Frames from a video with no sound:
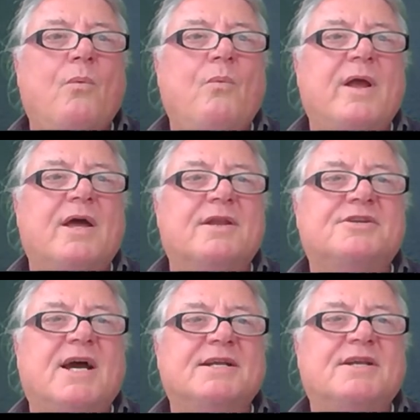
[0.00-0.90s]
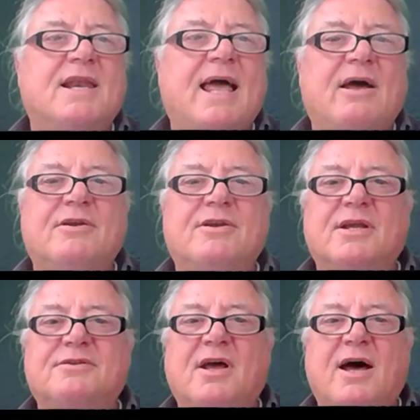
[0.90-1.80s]
We're going to change the layout and
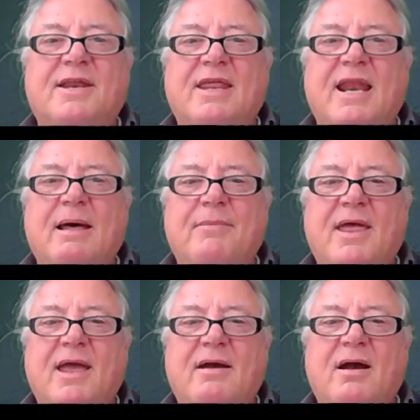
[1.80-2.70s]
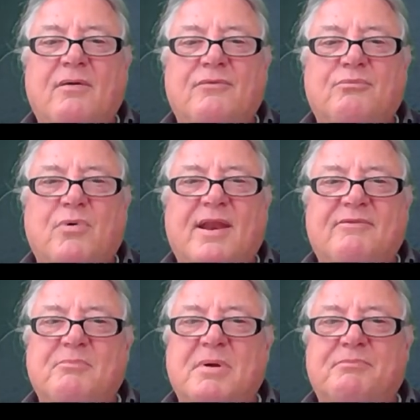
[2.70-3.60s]
just tidy that up there. Um, whatever
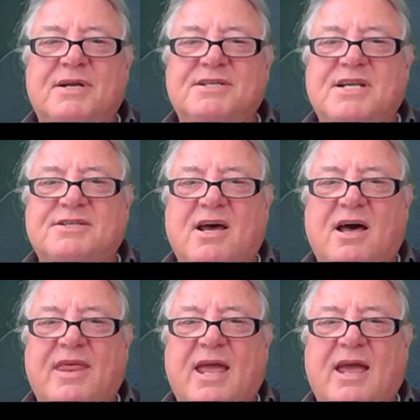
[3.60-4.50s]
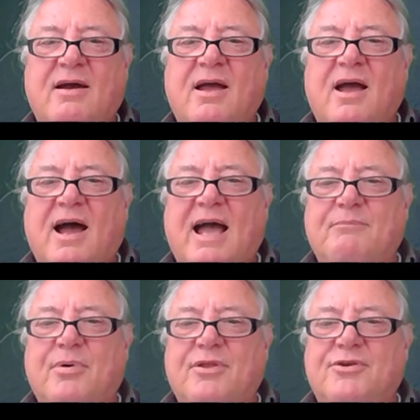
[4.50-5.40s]
my presets are there, I
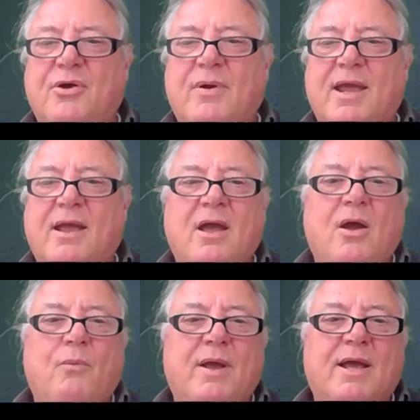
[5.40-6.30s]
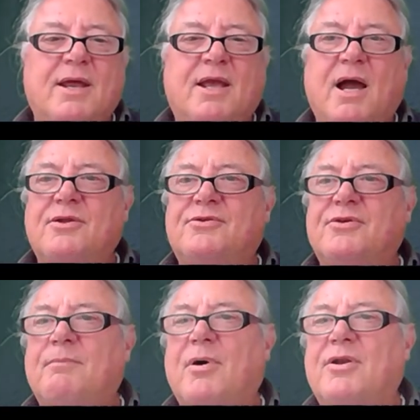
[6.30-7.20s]
haven't bothered doing. We're going to go through
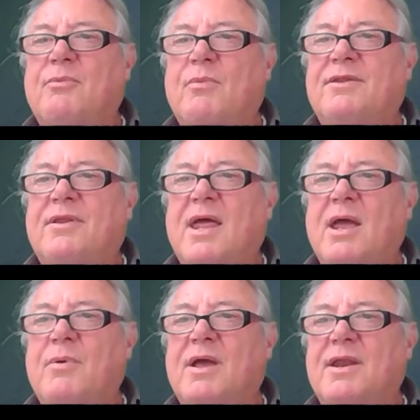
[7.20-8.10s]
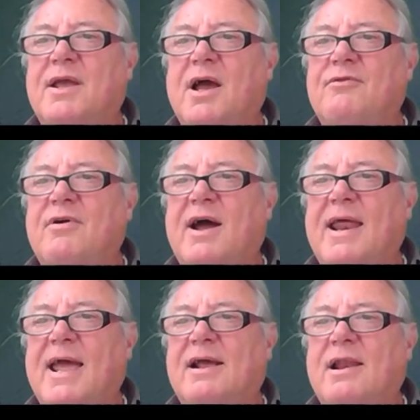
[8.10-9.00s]
the bottom ones there. We're going to go
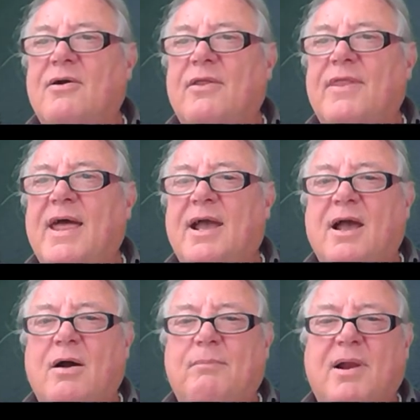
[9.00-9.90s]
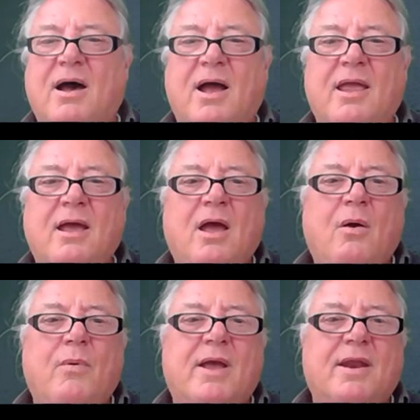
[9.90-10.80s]
right-hand click on that and go apply.
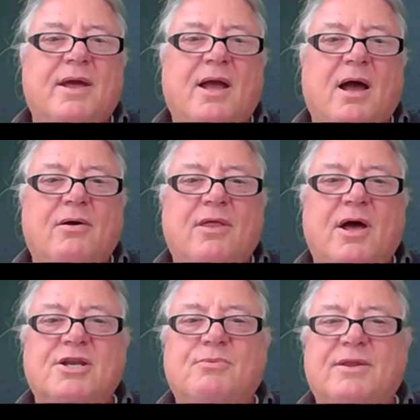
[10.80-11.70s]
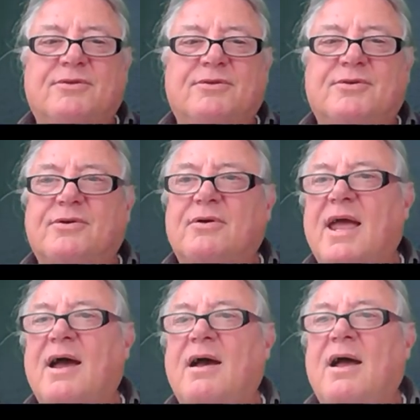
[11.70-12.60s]
We're going to go those ones through
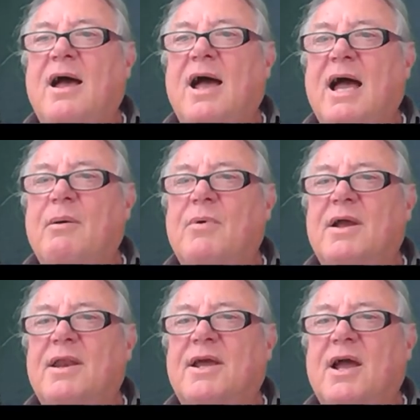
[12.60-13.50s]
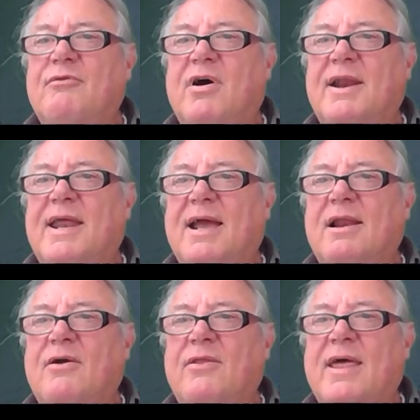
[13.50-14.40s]
there, and we're going to go right-hand
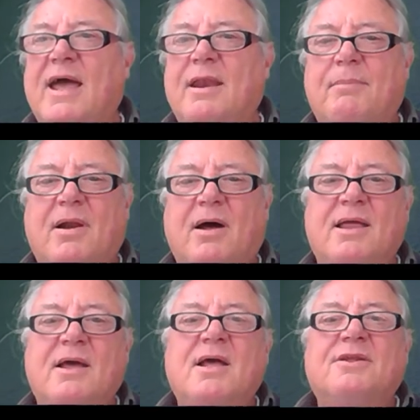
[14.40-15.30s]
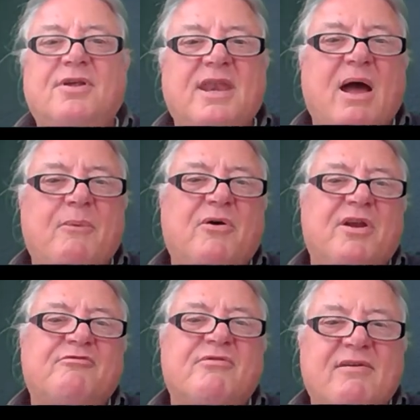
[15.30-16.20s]
click on that and apply. So now we've got
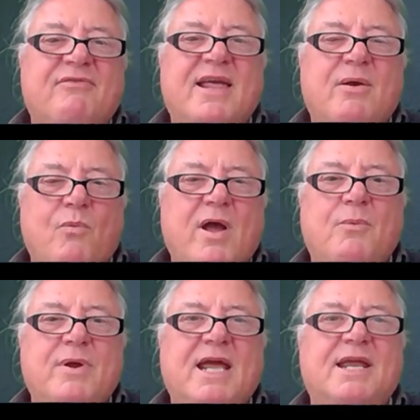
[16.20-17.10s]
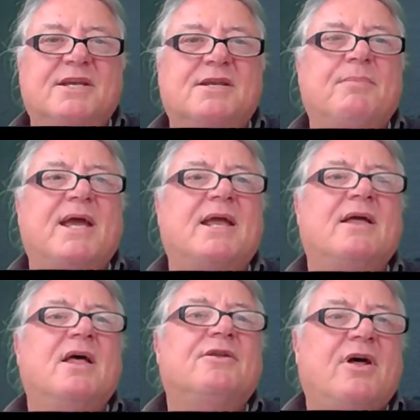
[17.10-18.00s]
it roughly where we need it to be.
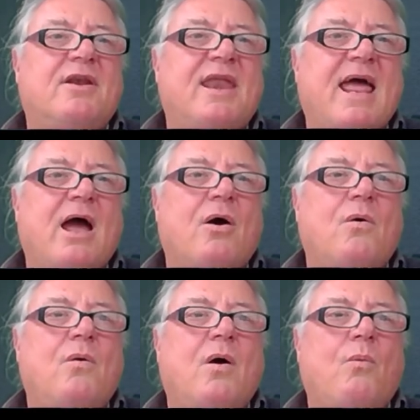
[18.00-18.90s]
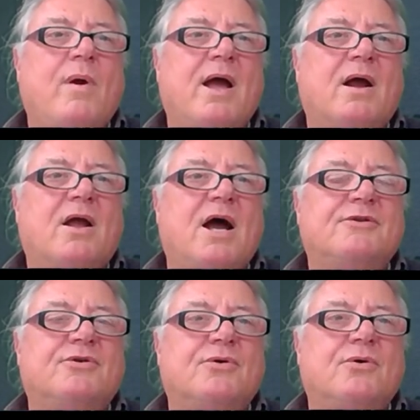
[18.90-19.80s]
So now we are
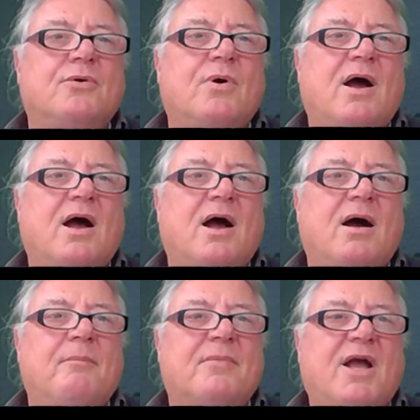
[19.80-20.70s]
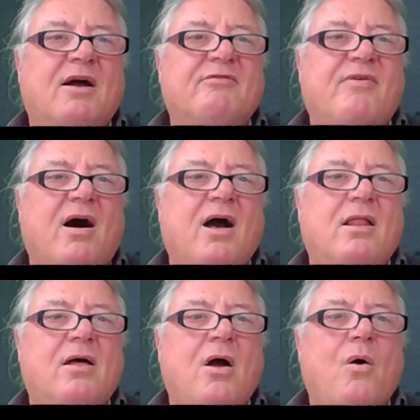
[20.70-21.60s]
going to um, go
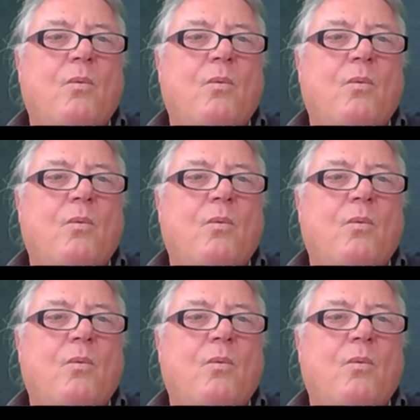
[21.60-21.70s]
File.